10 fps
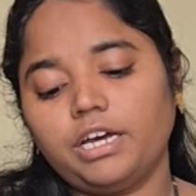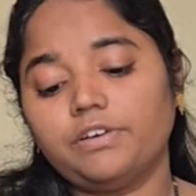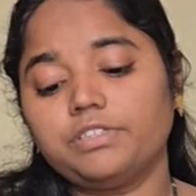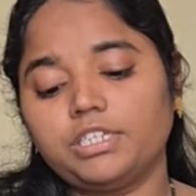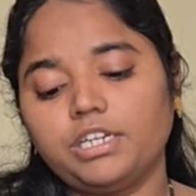
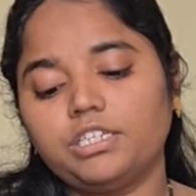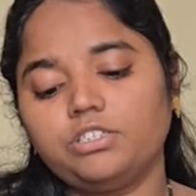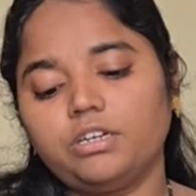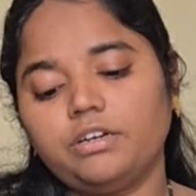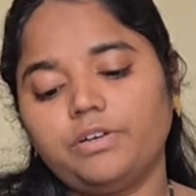have 30
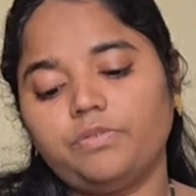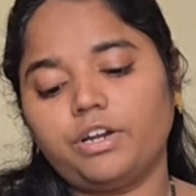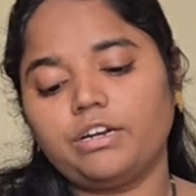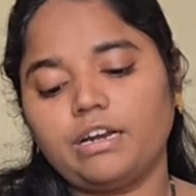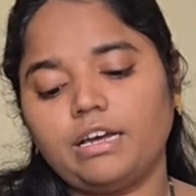children in
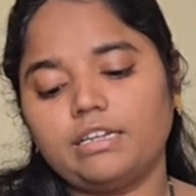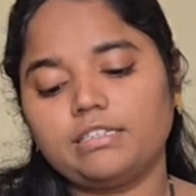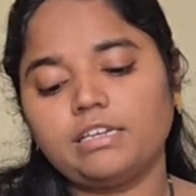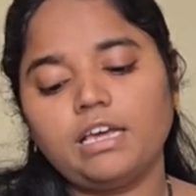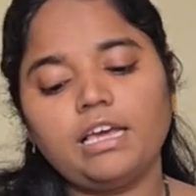one class.
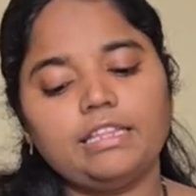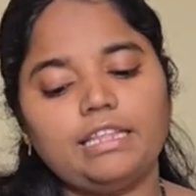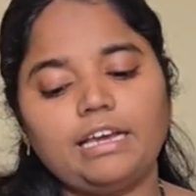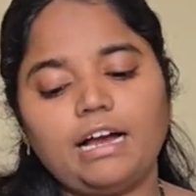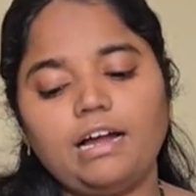
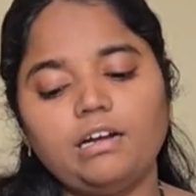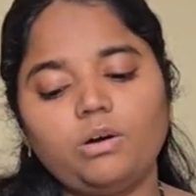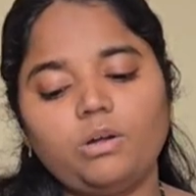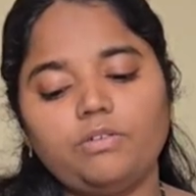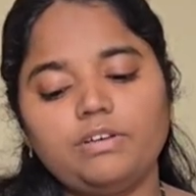They can't
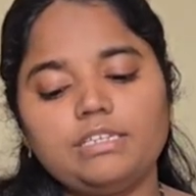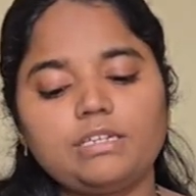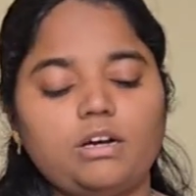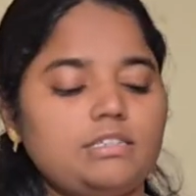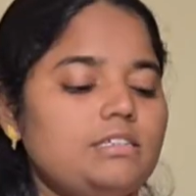always
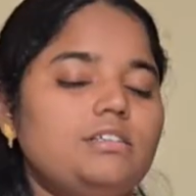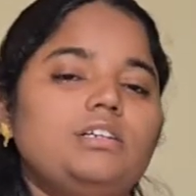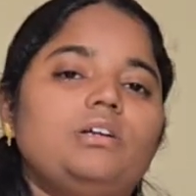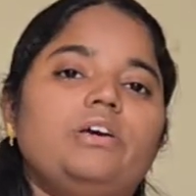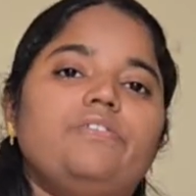
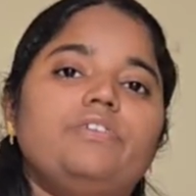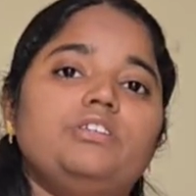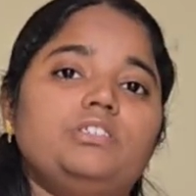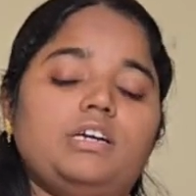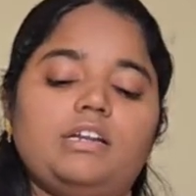concentrate on
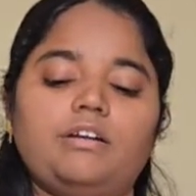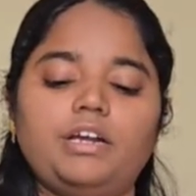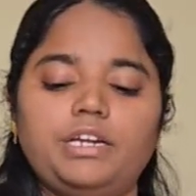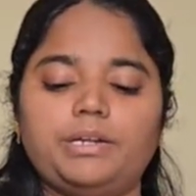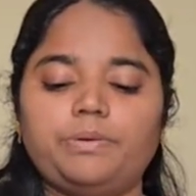every child,
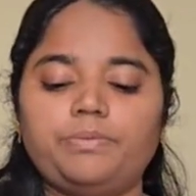right?